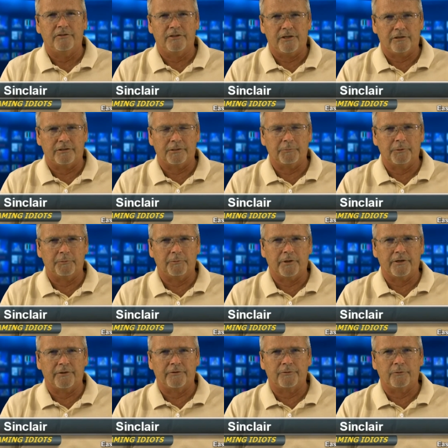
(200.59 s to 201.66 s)
Generally, we
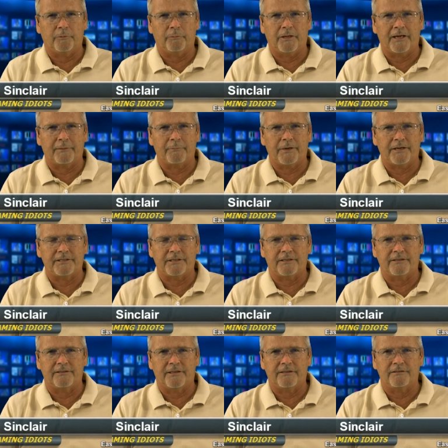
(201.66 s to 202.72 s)
run it through a Blackmagic
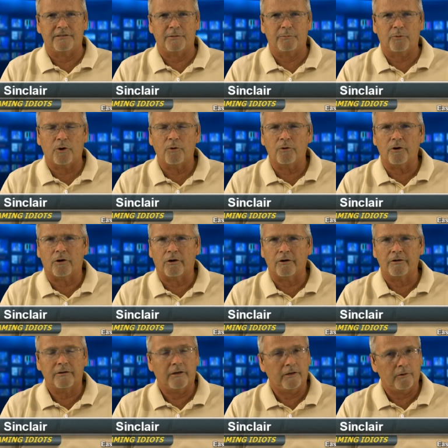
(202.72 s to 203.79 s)
Intensity Pro
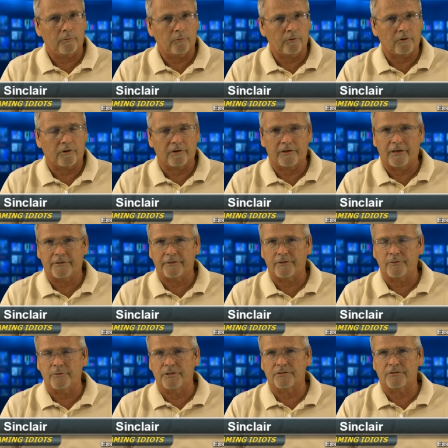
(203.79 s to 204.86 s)
card, an old card, not
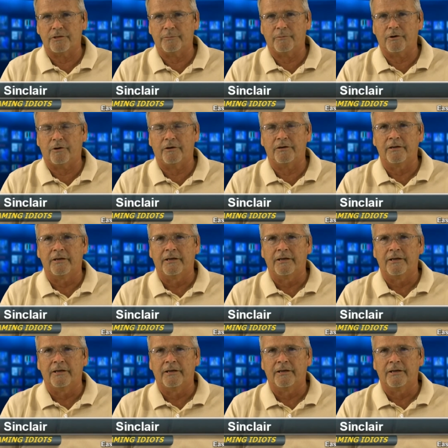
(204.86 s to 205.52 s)
the new Extreme card,